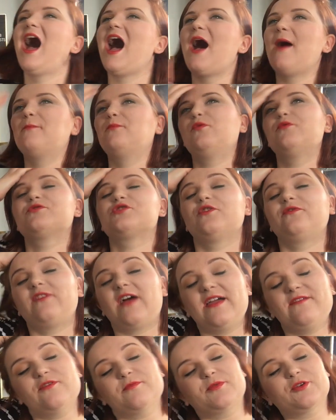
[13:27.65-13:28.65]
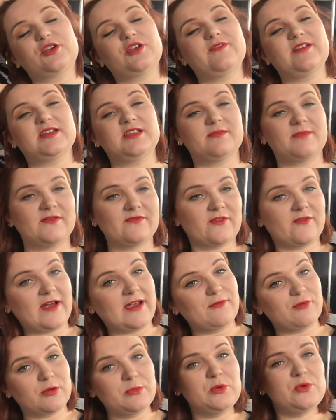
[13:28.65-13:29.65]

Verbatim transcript: Um, what was your favourite book you read in the month of April?